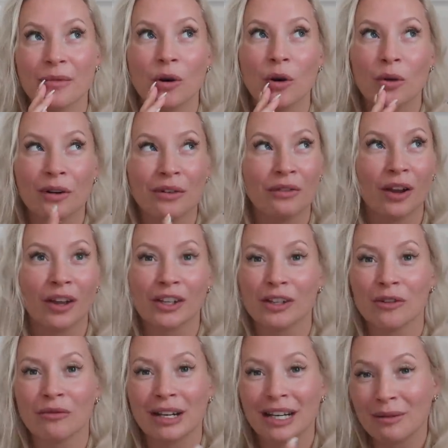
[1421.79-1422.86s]
Or if, like,
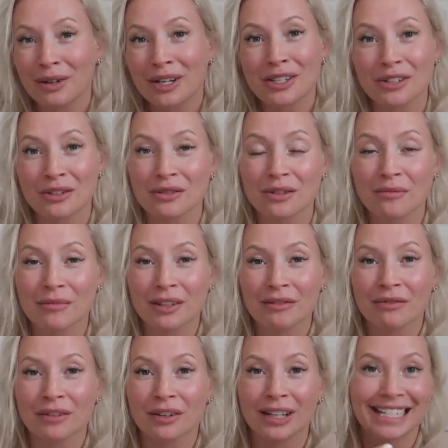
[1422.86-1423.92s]
you really want to do
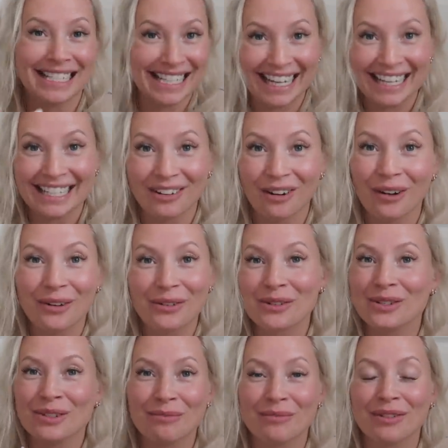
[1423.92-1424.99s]
something for like date night or
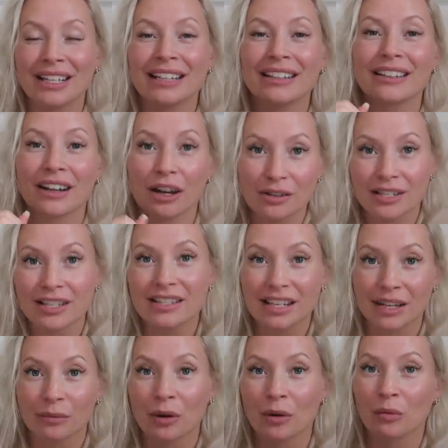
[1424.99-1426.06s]
something, go to the
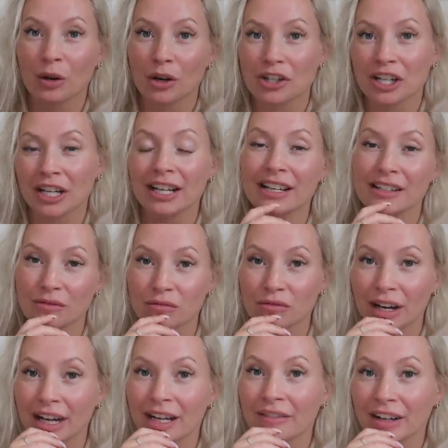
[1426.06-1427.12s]
cinema and watch it. It's
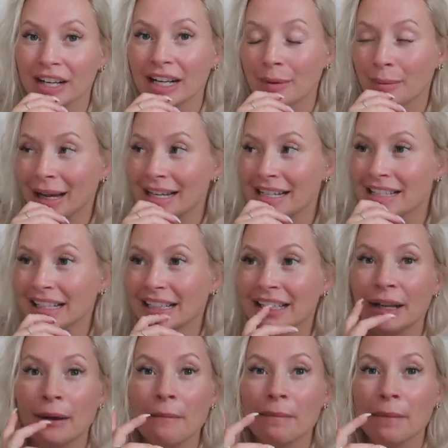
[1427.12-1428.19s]
really, really amazing.